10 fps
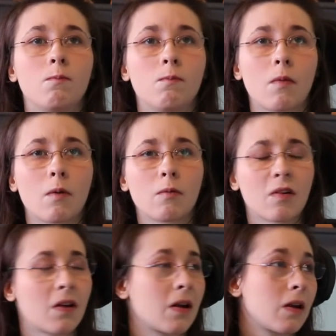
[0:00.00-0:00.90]
what
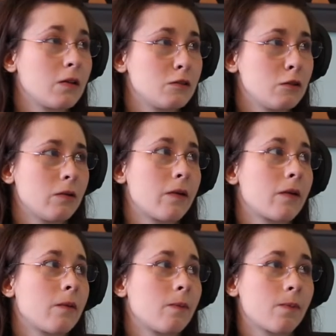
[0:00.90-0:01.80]
we're getting into
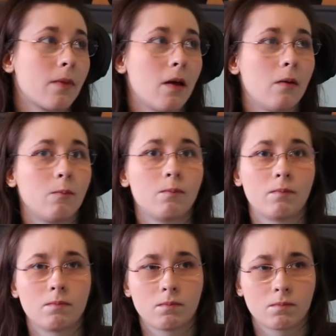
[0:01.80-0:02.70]
and um
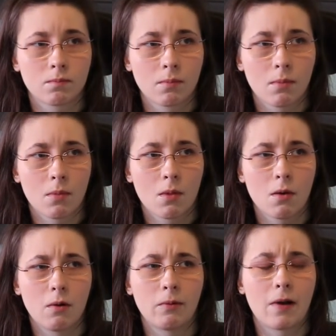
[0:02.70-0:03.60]

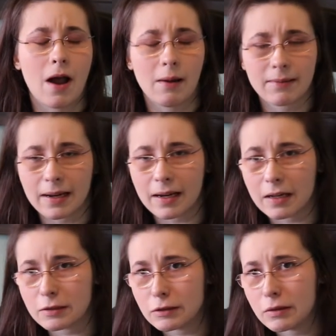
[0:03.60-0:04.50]
or what I'm getting
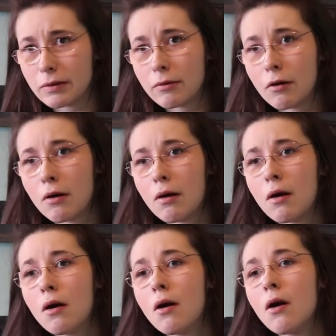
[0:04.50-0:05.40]
into.
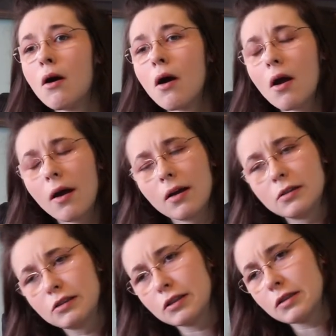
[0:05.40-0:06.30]

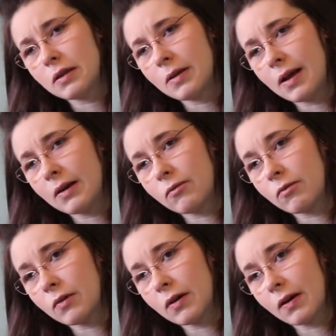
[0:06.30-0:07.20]
It's just a lot of
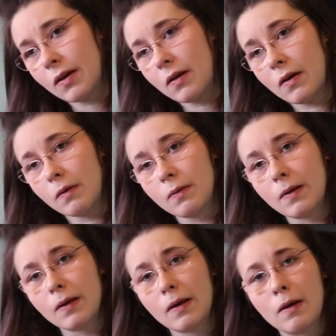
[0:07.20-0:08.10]
work, and I
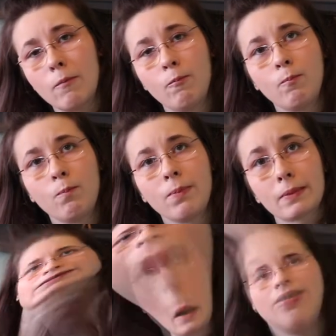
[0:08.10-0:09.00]
think
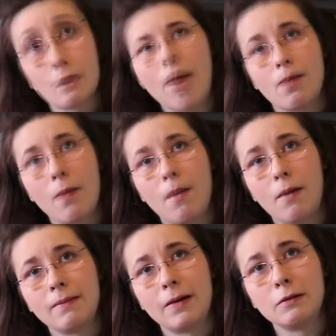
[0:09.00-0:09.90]
that
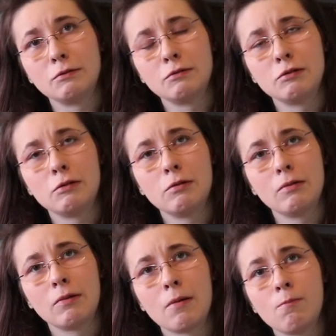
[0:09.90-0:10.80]
I want
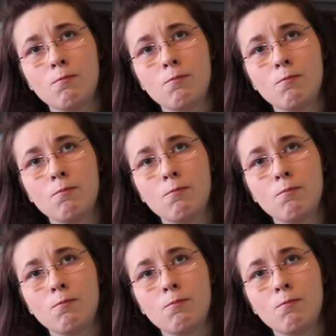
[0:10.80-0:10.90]
to